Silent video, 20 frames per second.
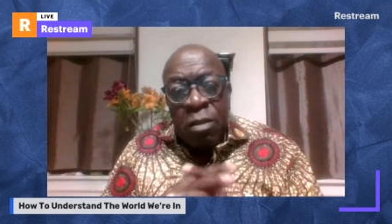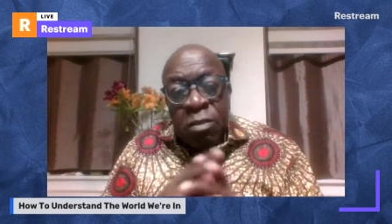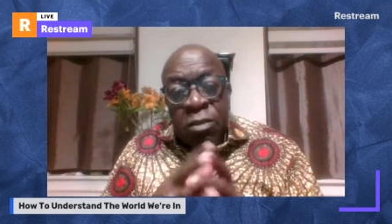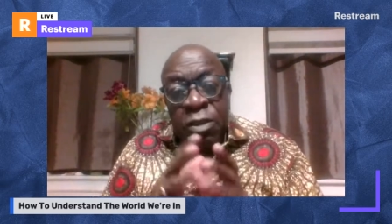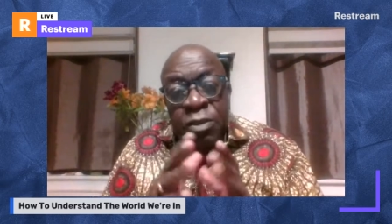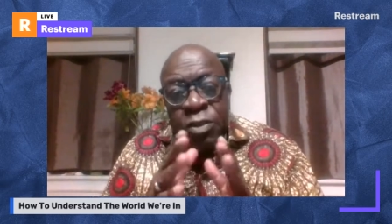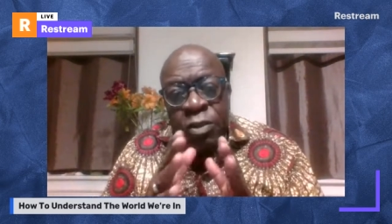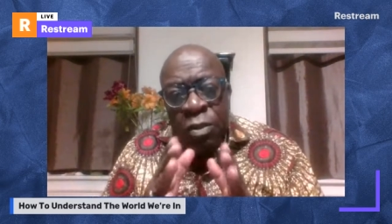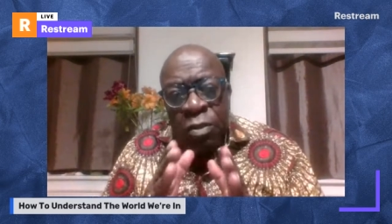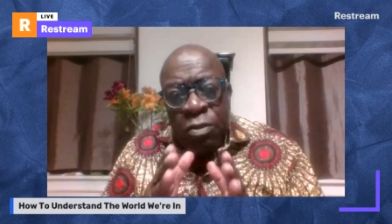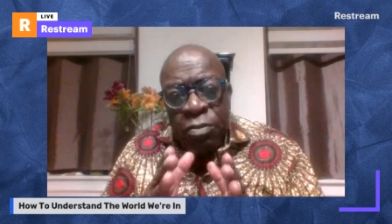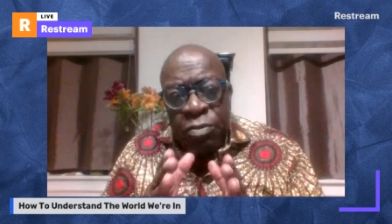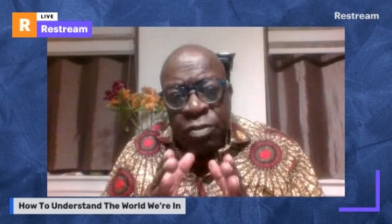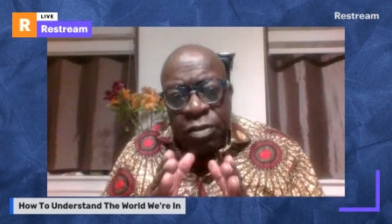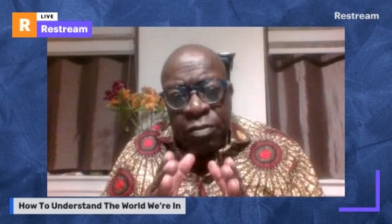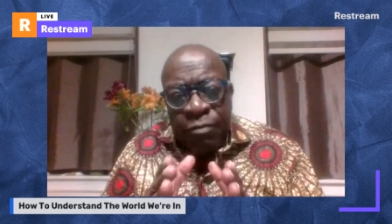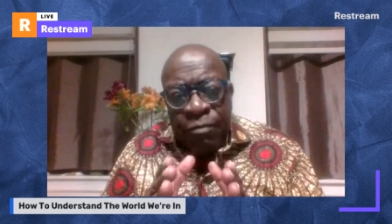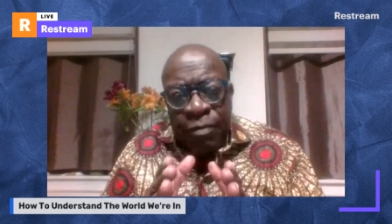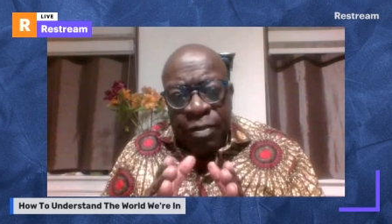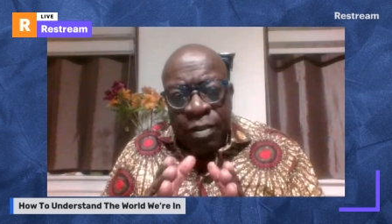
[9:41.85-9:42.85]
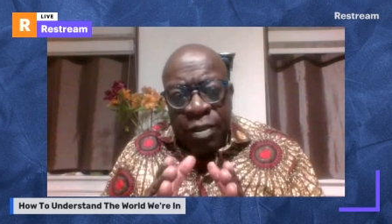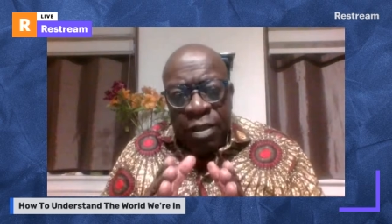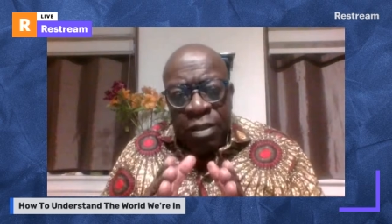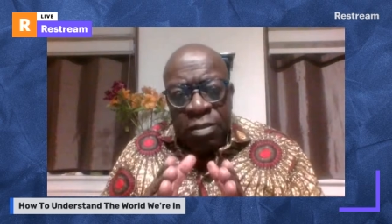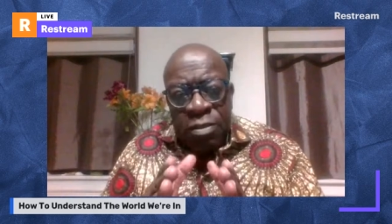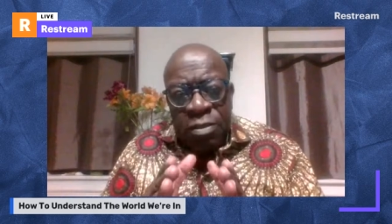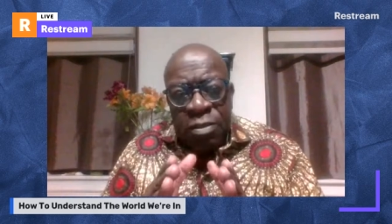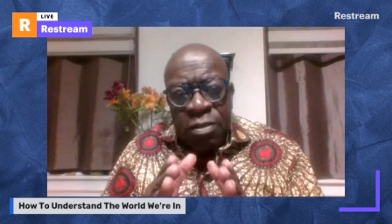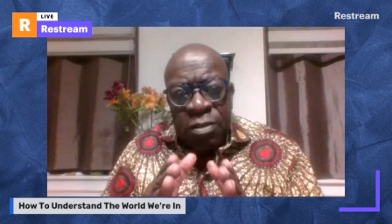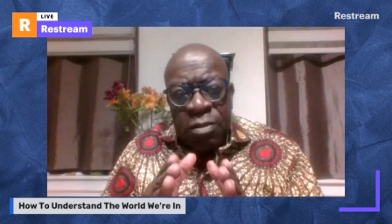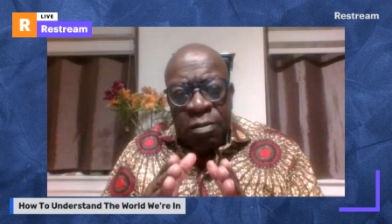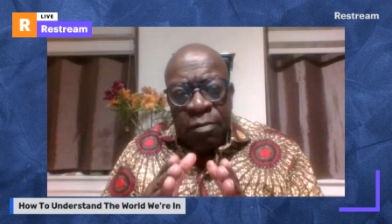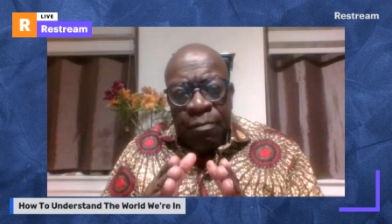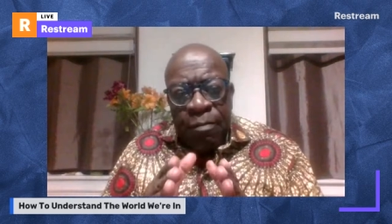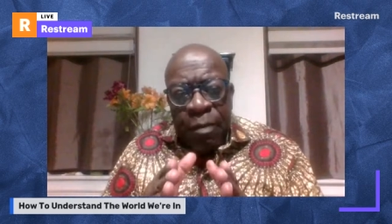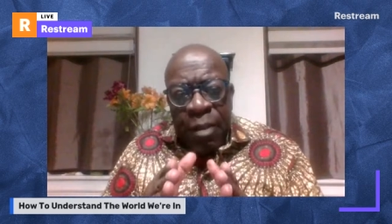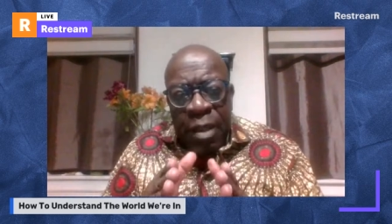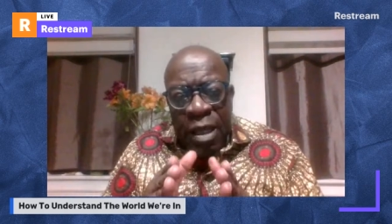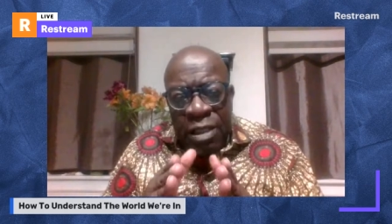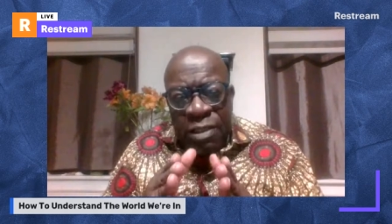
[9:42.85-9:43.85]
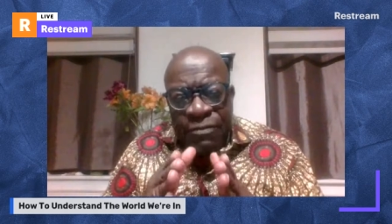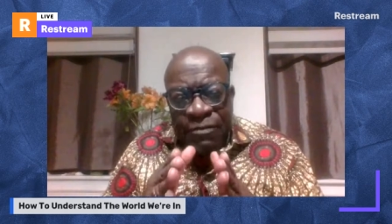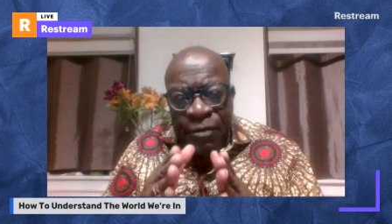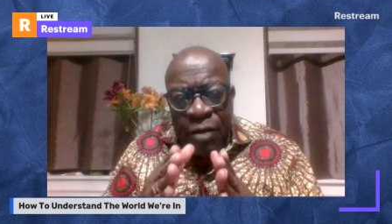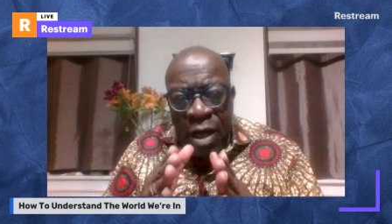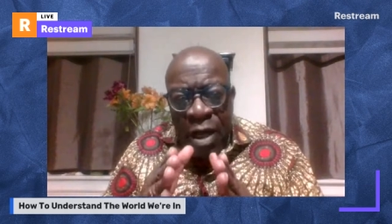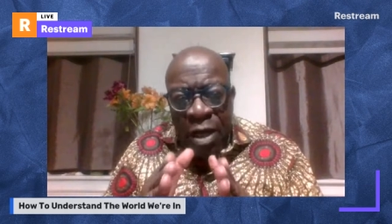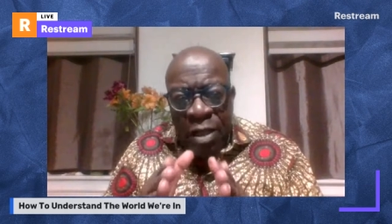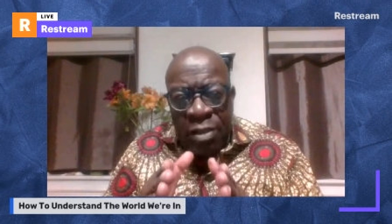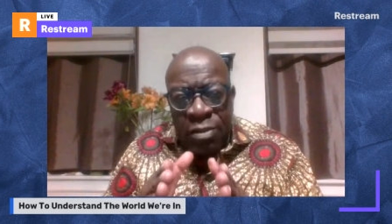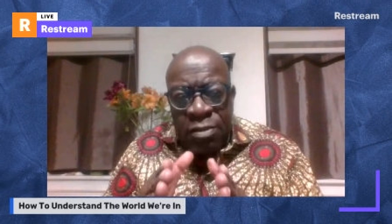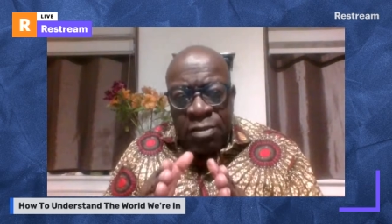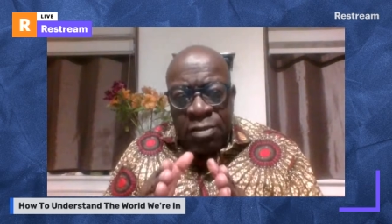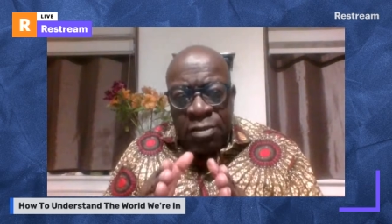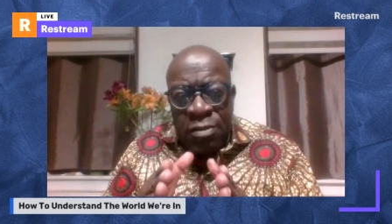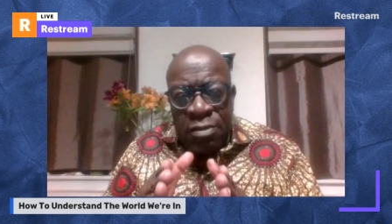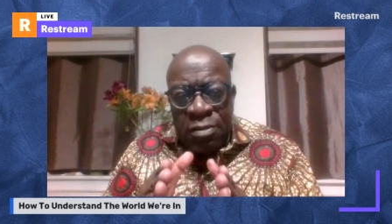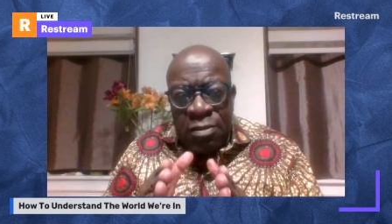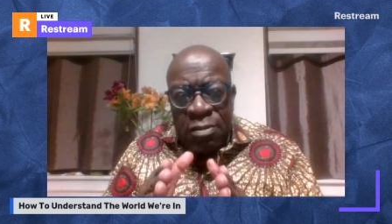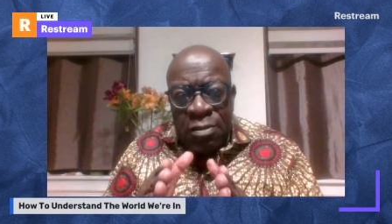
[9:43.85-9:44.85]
The solution for this is for us